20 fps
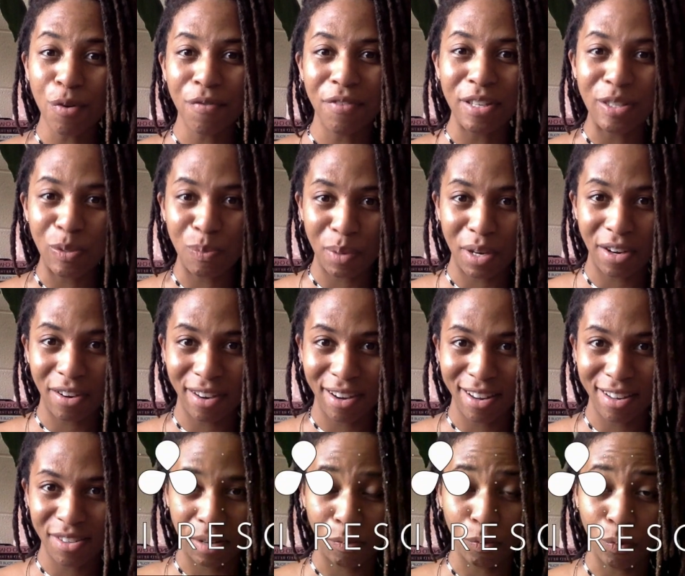have
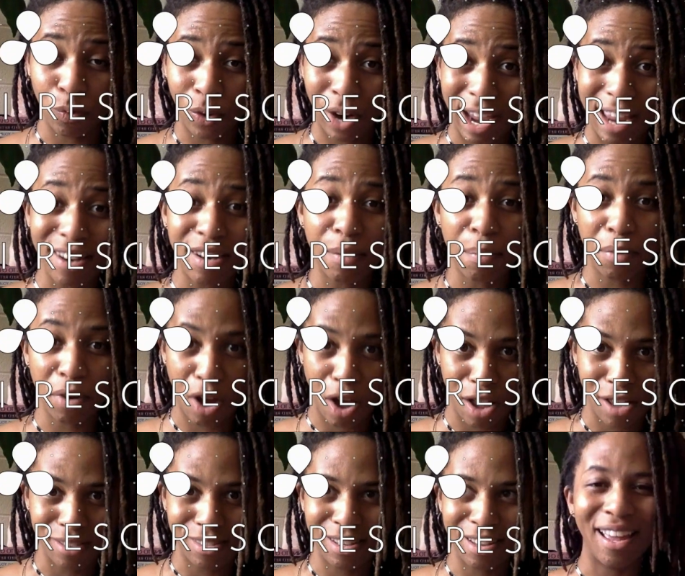experienced random
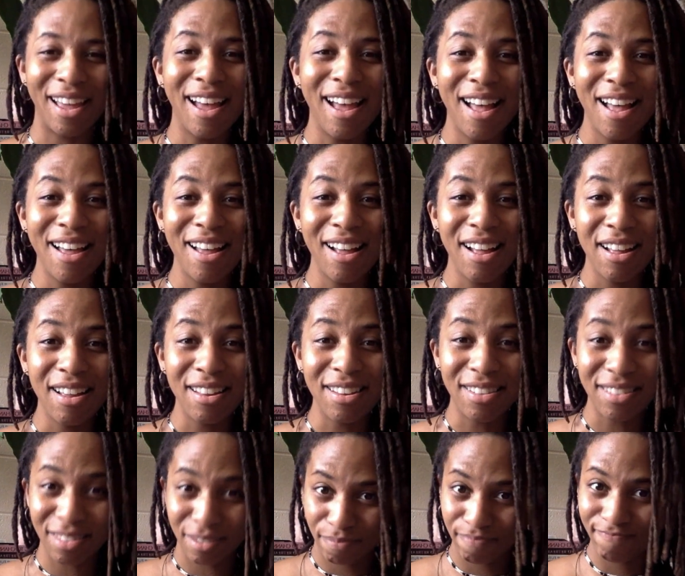nausea,
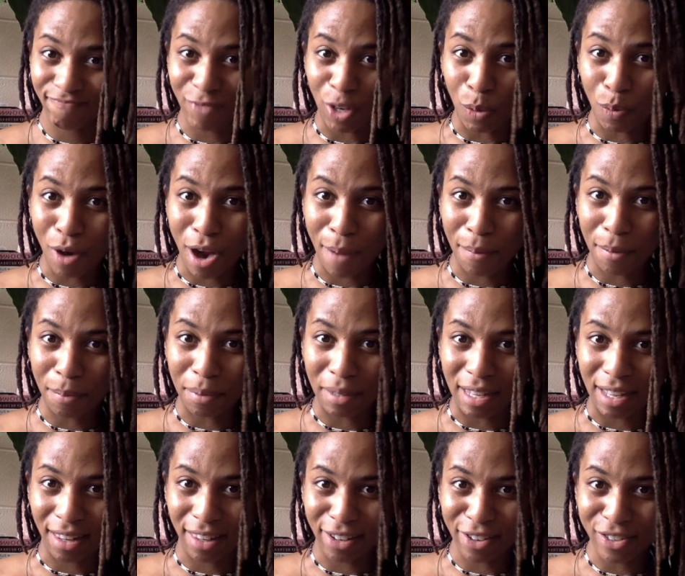you're probably
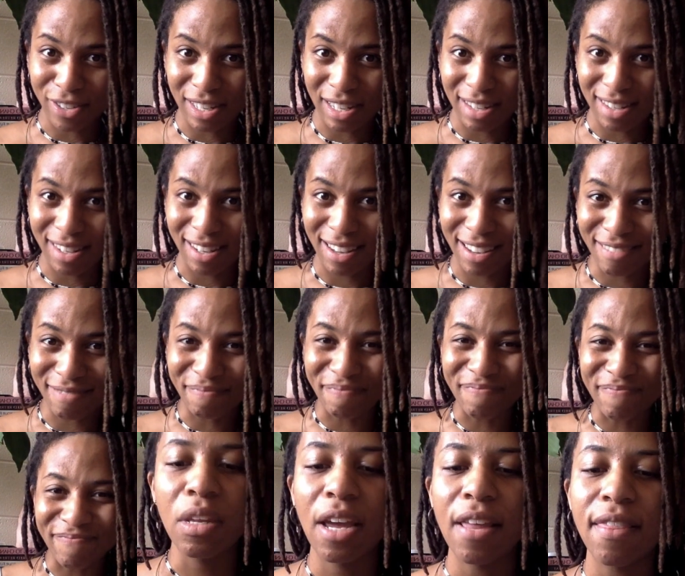clairsentient.
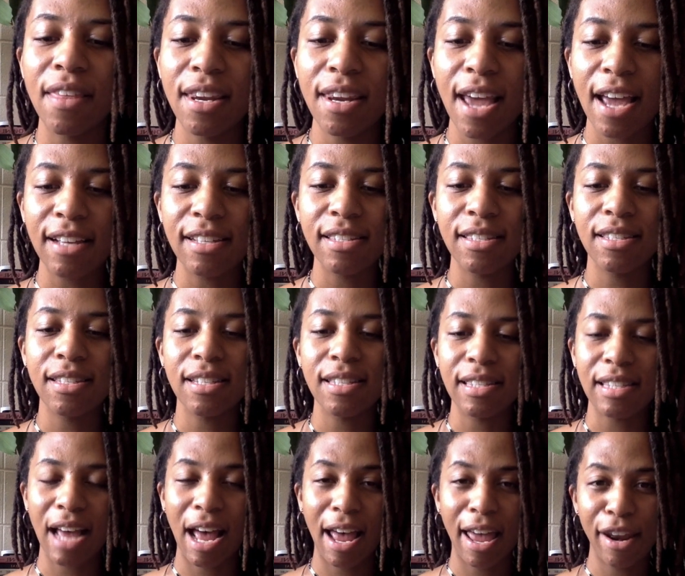The next
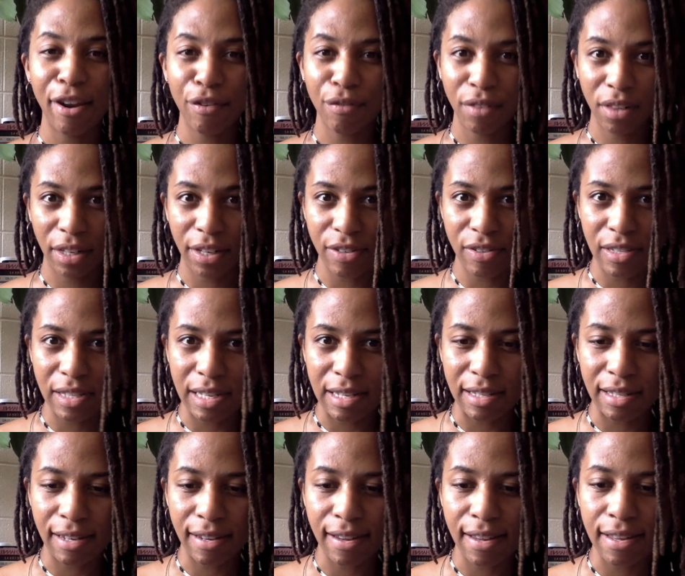sign of
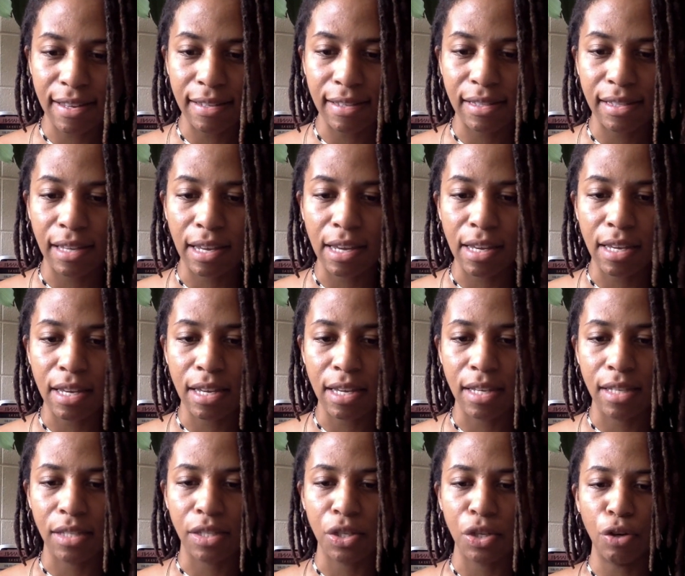clairsentience
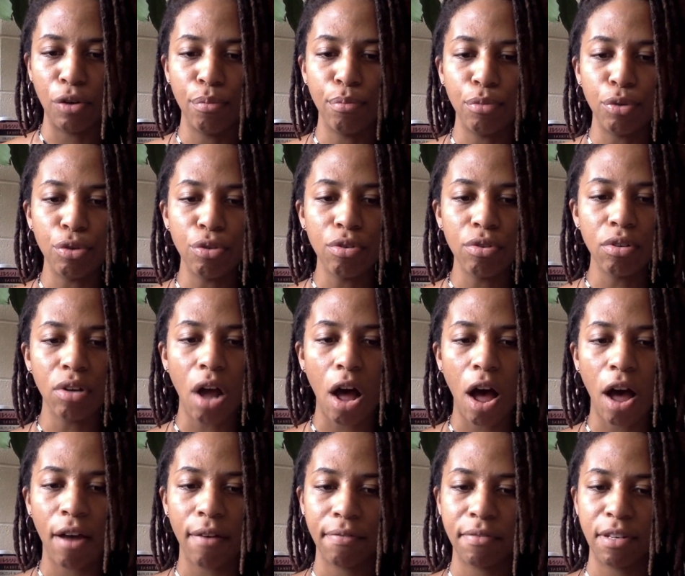is your mood
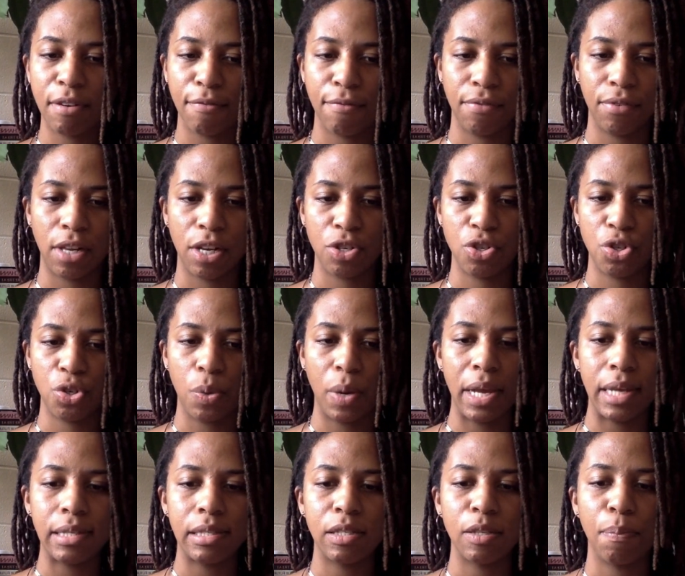often
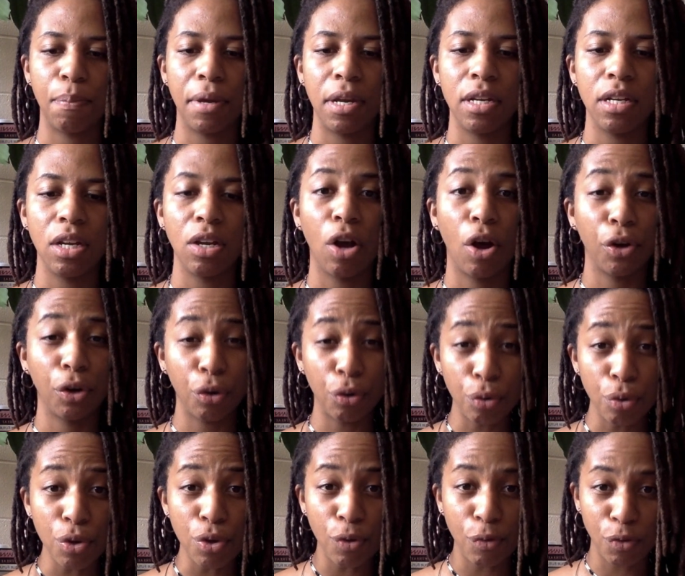fluctuates depending on who
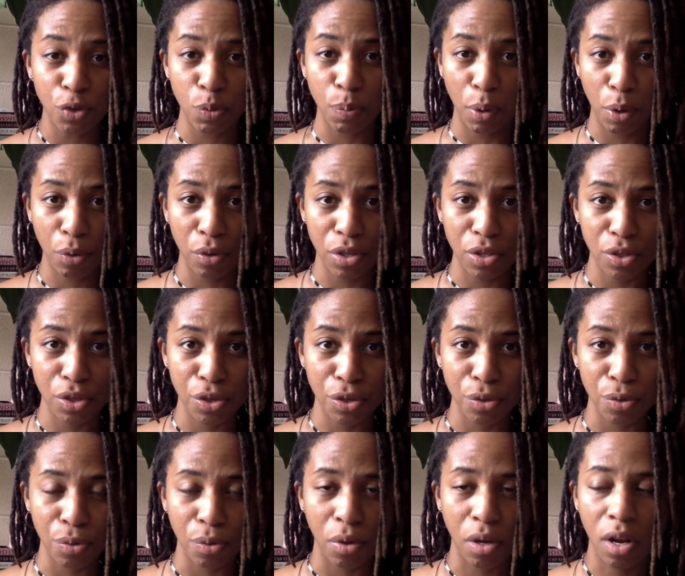you've spoken
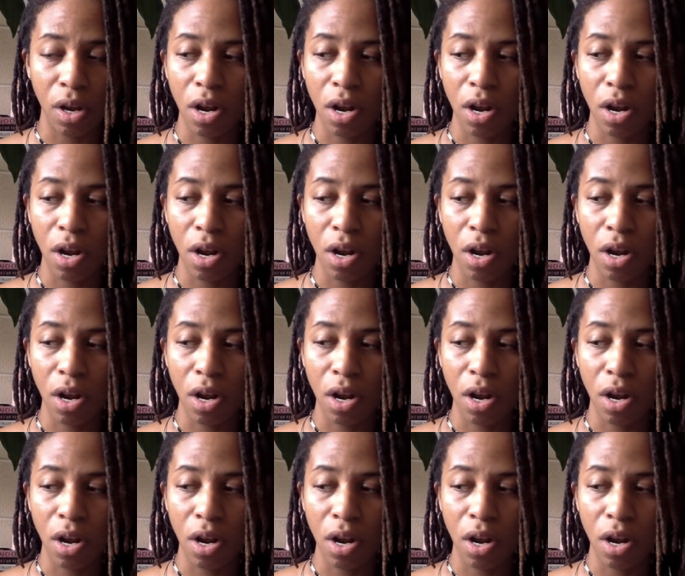to,